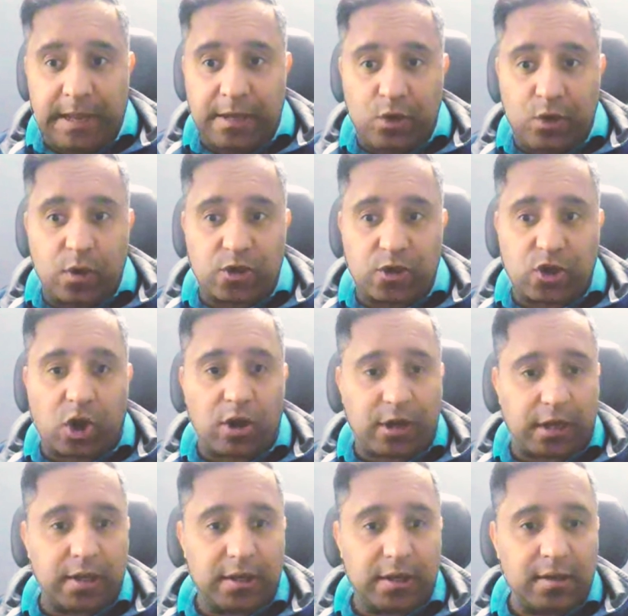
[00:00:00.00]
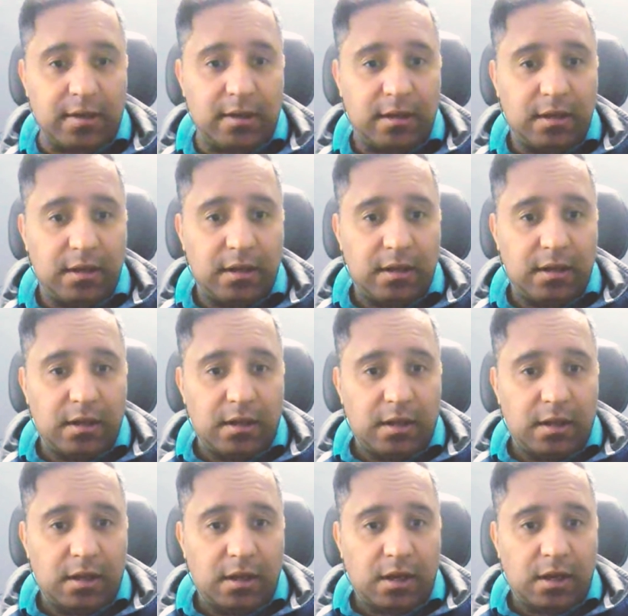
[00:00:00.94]
and you are talking,
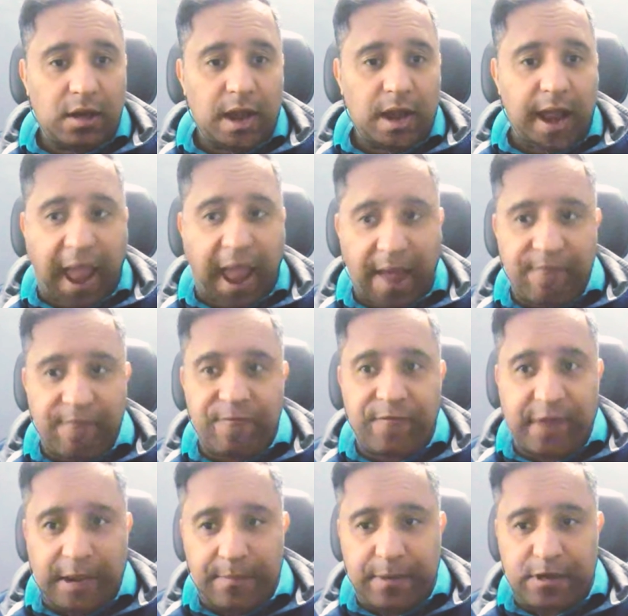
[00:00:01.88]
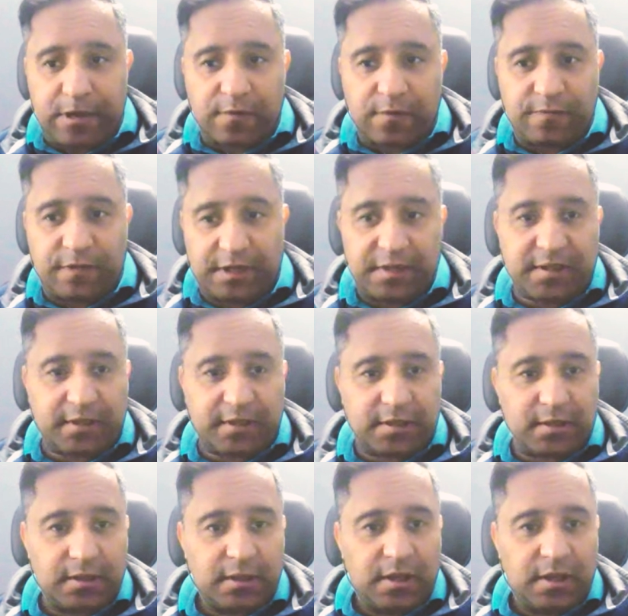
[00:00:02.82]
every bit of
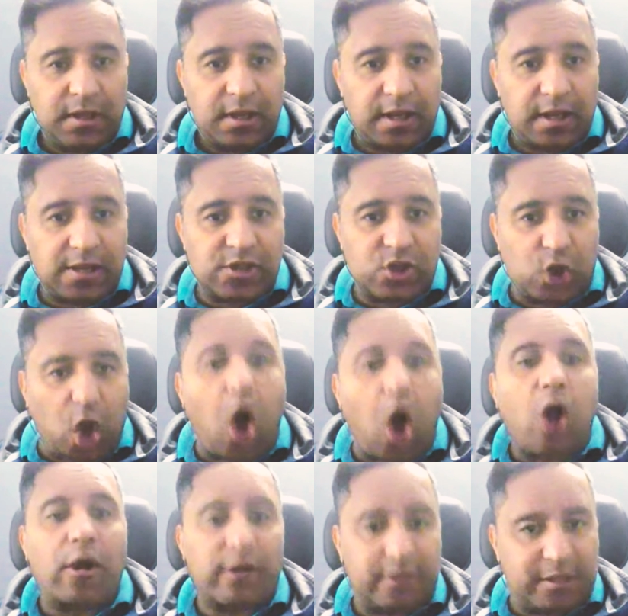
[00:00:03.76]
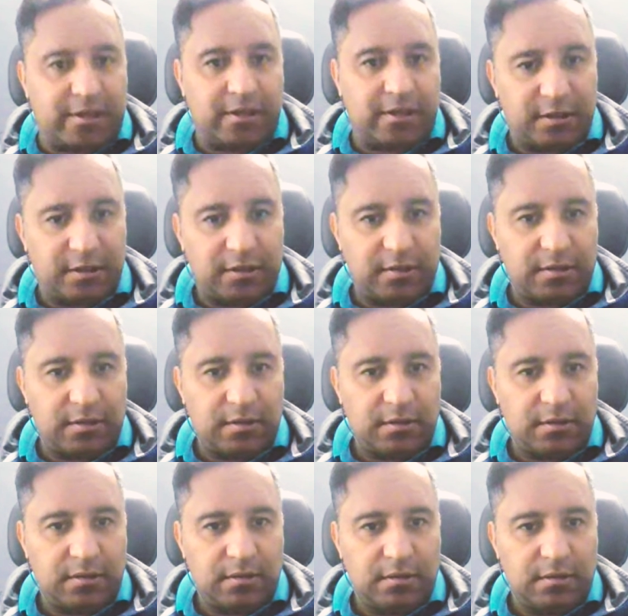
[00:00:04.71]
this is logged
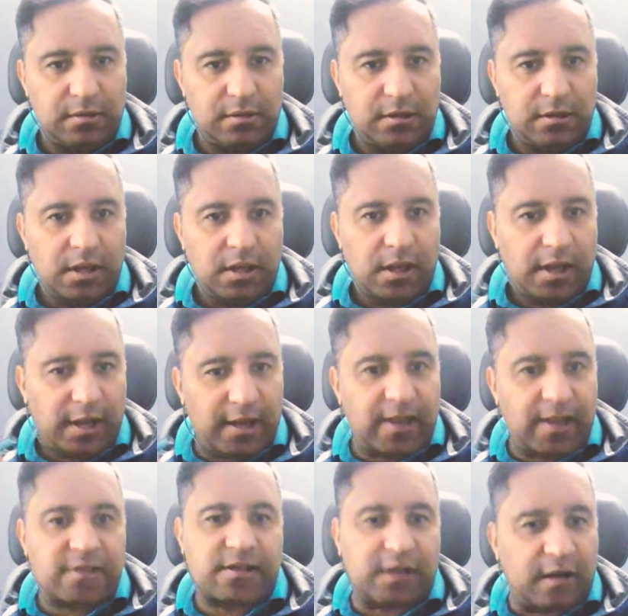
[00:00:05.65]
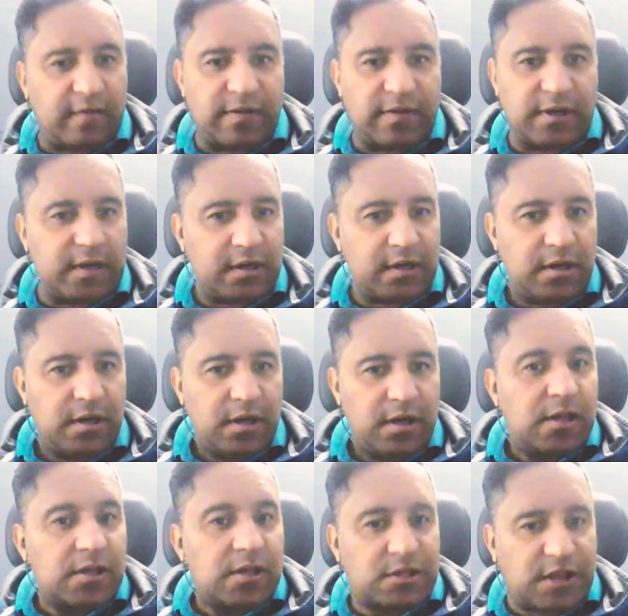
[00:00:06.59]
in a server
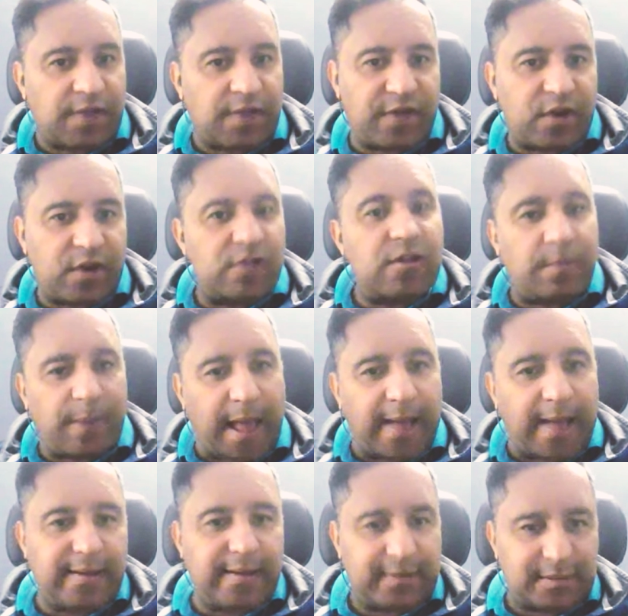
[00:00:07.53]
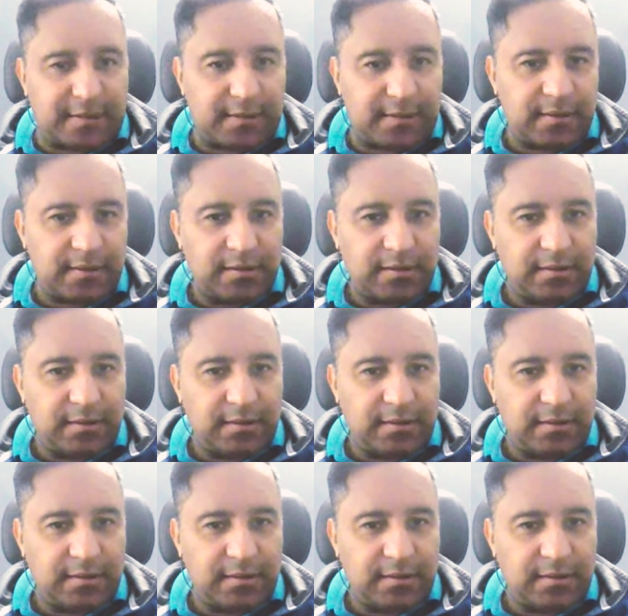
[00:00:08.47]
somewhere on the planet.